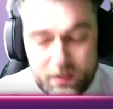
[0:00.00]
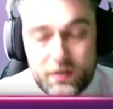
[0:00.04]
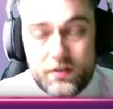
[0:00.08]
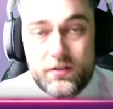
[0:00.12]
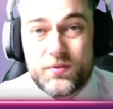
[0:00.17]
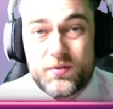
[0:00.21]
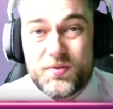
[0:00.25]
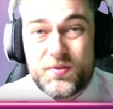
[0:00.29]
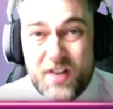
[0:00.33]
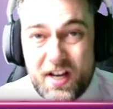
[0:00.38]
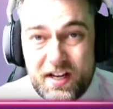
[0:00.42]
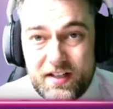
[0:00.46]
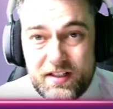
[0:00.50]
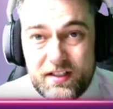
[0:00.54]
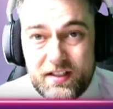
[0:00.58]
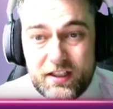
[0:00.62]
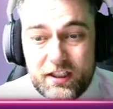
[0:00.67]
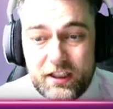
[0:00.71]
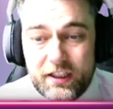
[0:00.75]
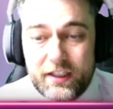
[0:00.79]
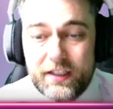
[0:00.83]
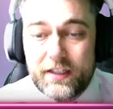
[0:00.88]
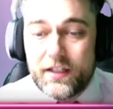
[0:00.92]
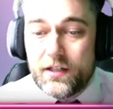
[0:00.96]
So
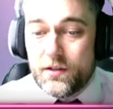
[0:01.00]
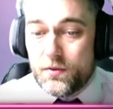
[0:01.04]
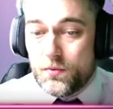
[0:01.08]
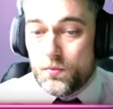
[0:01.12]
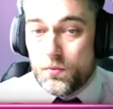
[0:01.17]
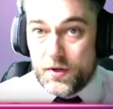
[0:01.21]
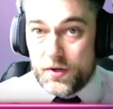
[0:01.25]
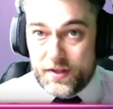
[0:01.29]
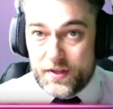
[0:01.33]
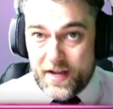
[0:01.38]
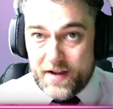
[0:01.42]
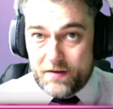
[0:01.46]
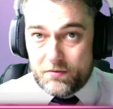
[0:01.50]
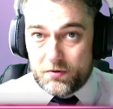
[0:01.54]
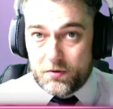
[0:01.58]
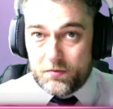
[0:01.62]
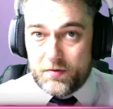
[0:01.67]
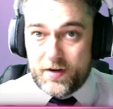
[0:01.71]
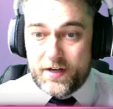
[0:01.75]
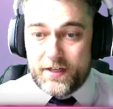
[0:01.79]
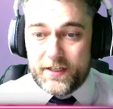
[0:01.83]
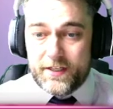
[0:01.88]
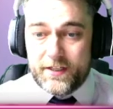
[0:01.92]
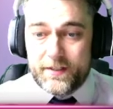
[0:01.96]
technically we're there
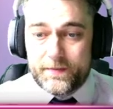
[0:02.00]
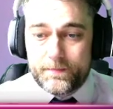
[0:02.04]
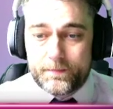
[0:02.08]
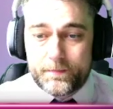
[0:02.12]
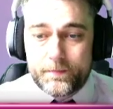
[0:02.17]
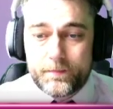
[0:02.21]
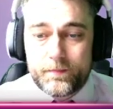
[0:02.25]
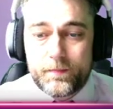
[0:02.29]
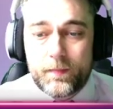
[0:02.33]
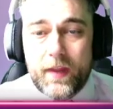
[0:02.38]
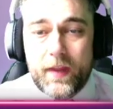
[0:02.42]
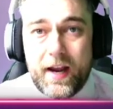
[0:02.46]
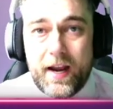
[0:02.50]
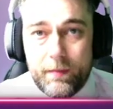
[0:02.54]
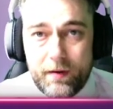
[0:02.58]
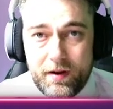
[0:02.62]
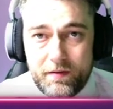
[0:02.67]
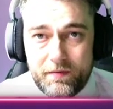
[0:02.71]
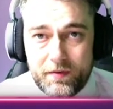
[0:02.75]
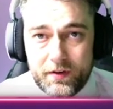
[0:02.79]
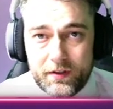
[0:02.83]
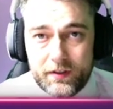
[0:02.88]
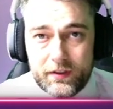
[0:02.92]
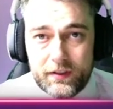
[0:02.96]
already.
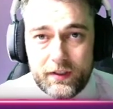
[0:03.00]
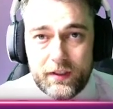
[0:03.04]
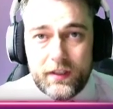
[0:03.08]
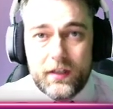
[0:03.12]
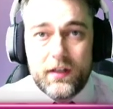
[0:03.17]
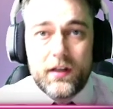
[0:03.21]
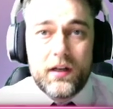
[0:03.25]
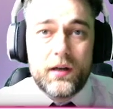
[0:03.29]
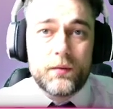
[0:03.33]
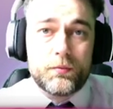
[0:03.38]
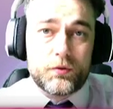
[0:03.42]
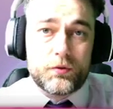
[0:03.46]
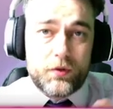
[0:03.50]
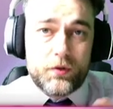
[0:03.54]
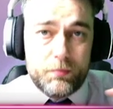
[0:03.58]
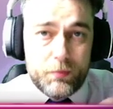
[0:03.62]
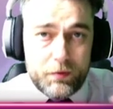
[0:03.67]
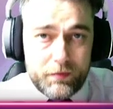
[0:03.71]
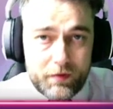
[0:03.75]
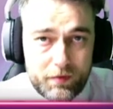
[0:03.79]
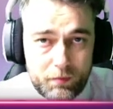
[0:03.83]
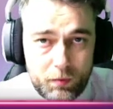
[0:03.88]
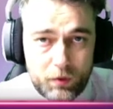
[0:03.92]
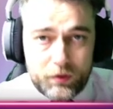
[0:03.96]
However, I'm just going to
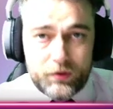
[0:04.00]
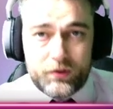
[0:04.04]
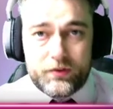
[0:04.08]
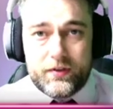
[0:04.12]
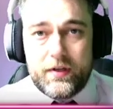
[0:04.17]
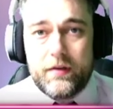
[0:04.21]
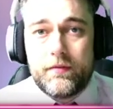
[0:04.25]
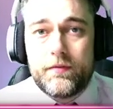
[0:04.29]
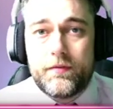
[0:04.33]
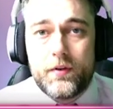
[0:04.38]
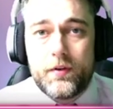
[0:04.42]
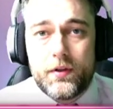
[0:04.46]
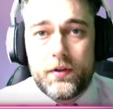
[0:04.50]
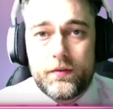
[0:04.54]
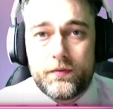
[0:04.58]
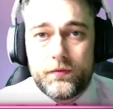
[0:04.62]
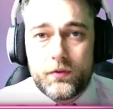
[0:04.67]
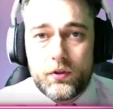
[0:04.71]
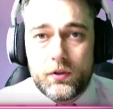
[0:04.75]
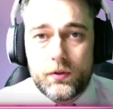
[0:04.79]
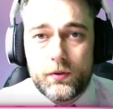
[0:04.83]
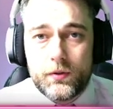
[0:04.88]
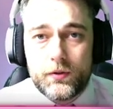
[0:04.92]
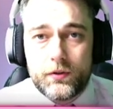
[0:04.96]
move it one step further
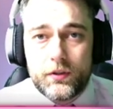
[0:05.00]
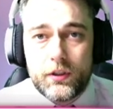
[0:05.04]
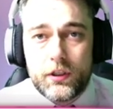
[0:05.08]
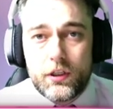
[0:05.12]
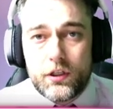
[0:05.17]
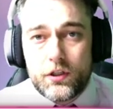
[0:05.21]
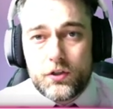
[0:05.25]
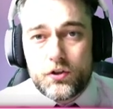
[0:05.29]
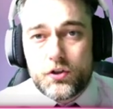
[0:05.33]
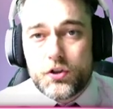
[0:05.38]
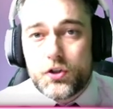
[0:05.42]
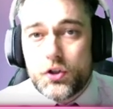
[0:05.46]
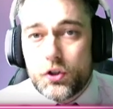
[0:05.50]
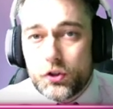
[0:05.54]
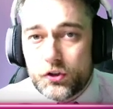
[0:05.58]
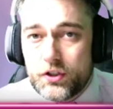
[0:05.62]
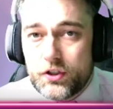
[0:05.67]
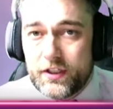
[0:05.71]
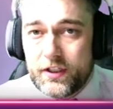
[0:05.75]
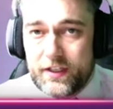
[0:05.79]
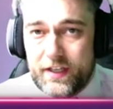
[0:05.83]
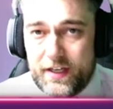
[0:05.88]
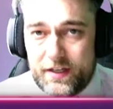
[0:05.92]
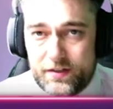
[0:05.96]
forward just
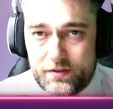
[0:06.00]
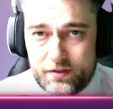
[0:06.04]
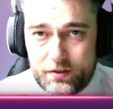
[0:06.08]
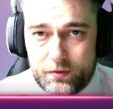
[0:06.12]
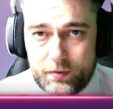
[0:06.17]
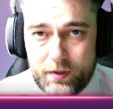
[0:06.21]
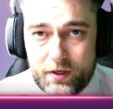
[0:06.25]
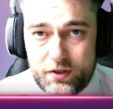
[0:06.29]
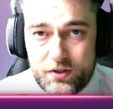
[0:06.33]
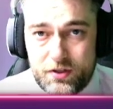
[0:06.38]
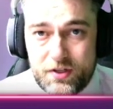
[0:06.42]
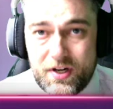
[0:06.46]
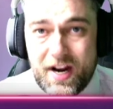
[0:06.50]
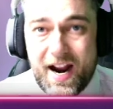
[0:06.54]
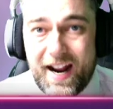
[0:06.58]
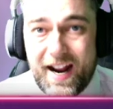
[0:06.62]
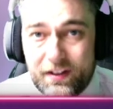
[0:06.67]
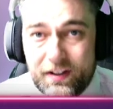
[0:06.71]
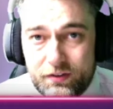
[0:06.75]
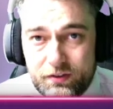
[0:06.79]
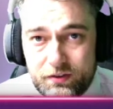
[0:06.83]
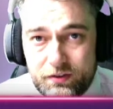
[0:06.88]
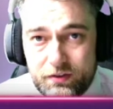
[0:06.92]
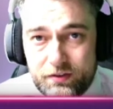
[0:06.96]
in case the question
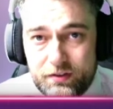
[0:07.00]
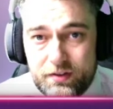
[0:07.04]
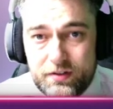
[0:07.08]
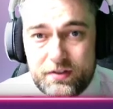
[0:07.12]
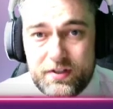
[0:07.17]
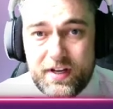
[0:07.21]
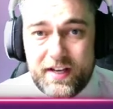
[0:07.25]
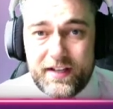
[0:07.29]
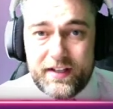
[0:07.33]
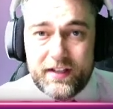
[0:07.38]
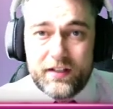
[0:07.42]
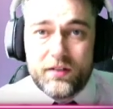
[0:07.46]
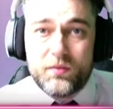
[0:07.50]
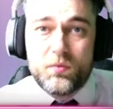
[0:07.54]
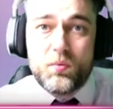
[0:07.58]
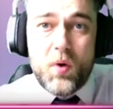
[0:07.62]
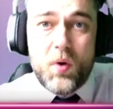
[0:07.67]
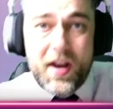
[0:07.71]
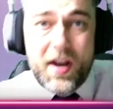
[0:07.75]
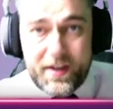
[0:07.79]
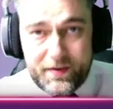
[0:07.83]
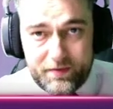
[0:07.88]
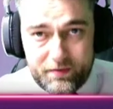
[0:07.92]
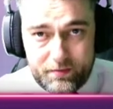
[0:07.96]
asks you to take it
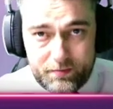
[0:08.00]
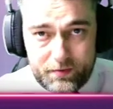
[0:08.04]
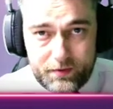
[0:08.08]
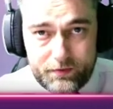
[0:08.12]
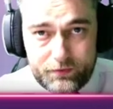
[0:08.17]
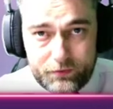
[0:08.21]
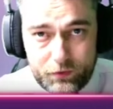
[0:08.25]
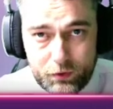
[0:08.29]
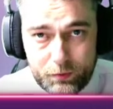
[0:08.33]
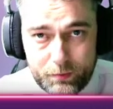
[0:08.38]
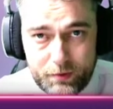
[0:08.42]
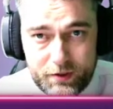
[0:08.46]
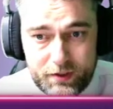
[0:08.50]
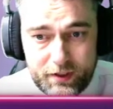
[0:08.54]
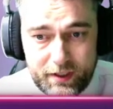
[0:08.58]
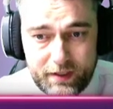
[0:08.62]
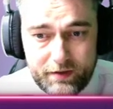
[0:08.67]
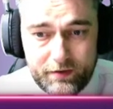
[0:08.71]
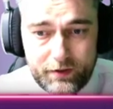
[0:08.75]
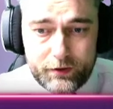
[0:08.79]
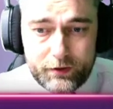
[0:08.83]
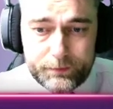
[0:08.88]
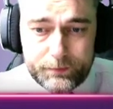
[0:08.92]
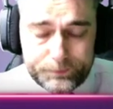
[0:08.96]
away from the full
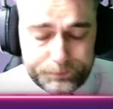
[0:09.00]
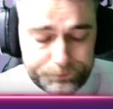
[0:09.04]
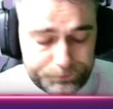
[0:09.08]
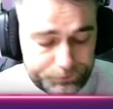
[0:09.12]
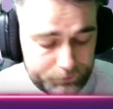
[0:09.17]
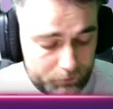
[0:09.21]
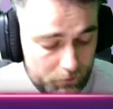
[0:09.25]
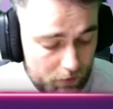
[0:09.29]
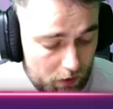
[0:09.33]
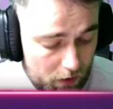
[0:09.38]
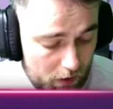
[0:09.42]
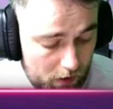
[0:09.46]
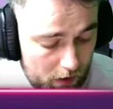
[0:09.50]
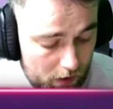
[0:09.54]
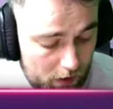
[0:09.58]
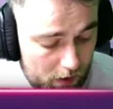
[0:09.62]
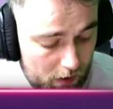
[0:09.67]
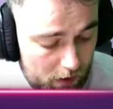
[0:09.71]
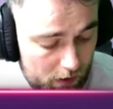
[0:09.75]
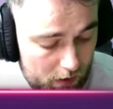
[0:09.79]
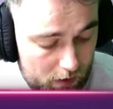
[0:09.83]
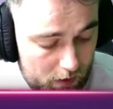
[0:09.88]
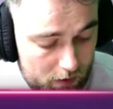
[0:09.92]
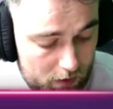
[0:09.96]
material.
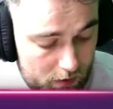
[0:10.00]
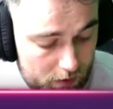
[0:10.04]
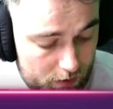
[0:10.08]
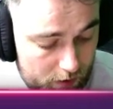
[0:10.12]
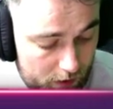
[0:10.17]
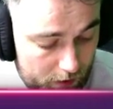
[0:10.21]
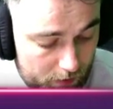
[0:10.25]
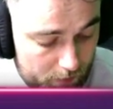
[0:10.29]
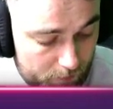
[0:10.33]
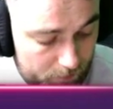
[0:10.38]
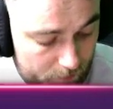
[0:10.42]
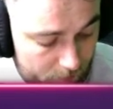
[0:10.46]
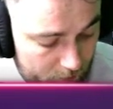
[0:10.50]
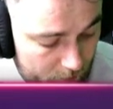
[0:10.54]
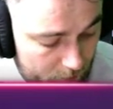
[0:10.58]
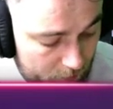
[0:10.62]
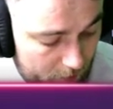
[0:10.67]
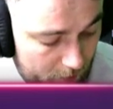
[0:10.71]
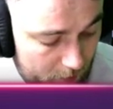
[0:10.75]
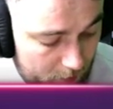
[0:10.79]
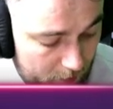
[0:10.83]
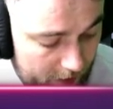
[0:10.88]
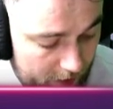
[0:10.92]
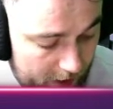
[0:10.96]
So
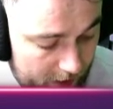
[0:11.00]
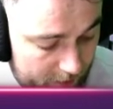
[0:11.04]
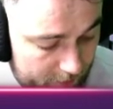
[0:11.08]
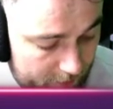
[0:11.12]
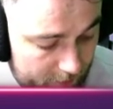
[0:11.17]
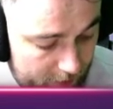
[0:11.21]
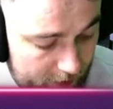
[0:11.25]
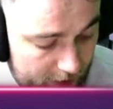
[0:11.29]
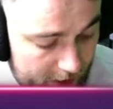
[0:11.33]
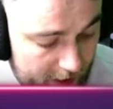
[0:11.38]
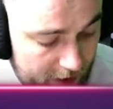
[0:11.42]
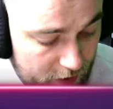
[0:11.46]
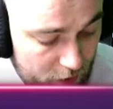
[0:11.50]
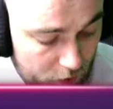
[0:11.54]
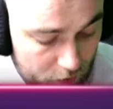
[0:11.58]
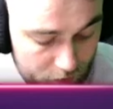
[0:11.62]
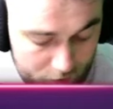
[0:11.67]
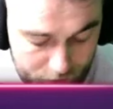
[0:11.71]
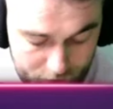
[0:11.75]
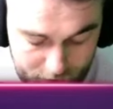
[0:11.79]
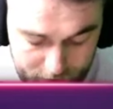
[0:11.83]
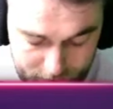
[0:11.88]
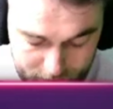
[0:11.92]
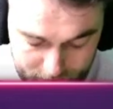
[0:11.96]
we would have
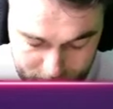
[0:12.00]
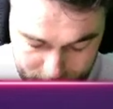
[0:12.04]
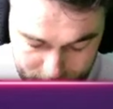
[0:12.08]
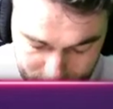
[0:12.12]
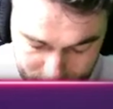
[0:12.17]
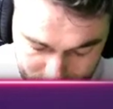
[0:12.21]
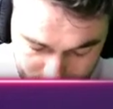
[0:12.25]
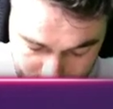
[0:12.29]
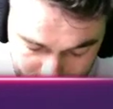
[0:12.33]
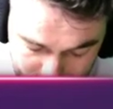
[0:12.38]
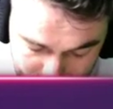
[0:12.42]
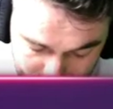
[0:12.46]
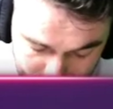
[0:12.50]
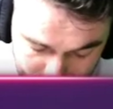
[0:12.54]
800, which is